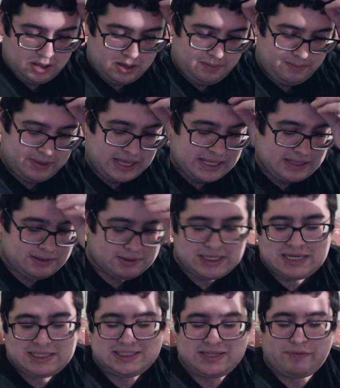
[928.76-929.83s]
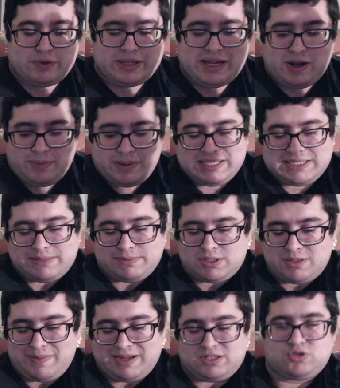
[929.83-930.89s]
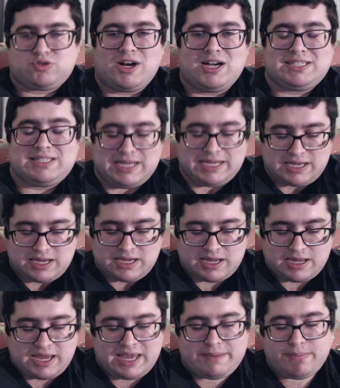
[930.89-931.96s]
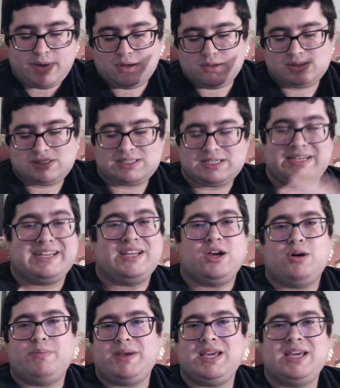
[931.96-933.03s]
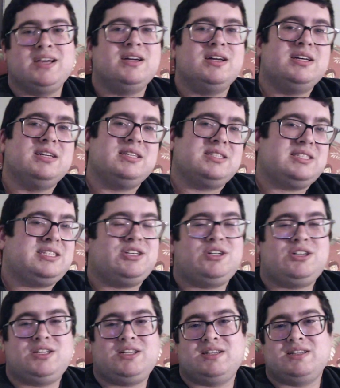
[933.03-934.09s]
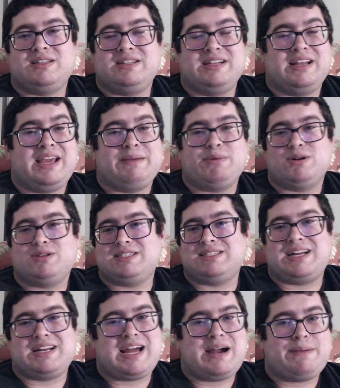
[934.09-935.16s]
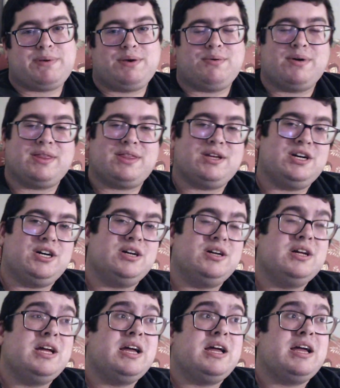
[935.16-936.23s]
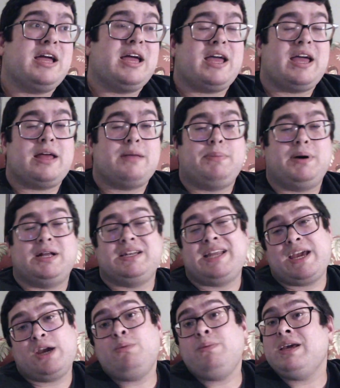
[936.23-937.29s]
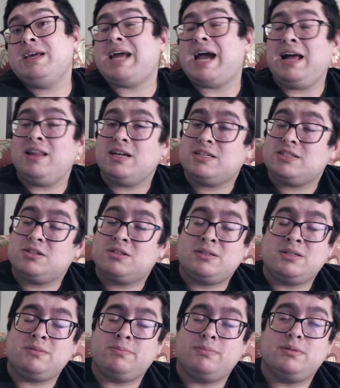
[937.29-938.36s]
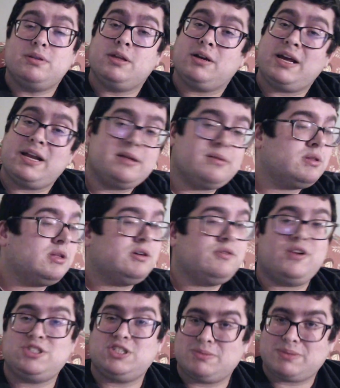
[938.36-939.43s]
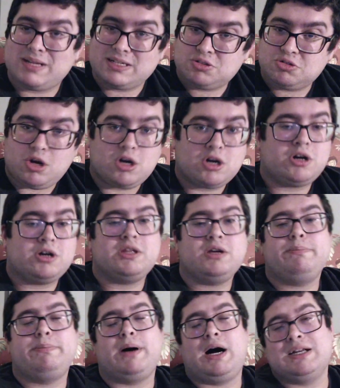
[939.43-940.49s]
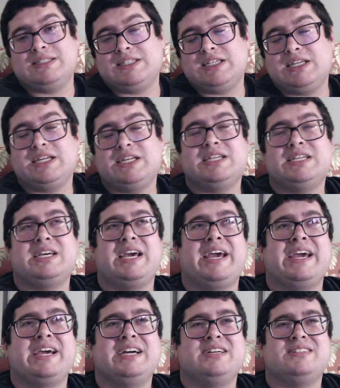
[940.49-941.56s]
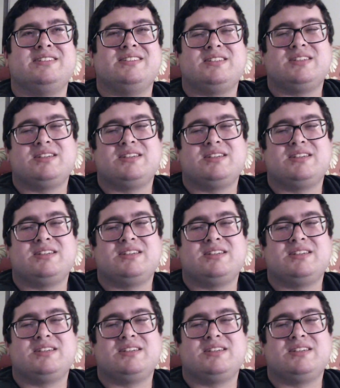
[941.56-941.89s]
But then there's a lot of stuff with Naomi this episode about trust, like Amos and Naomi still, Amos is not happy with her. But Naomi and Alex are still they're getting their friendship's getting stronger and they're bonding and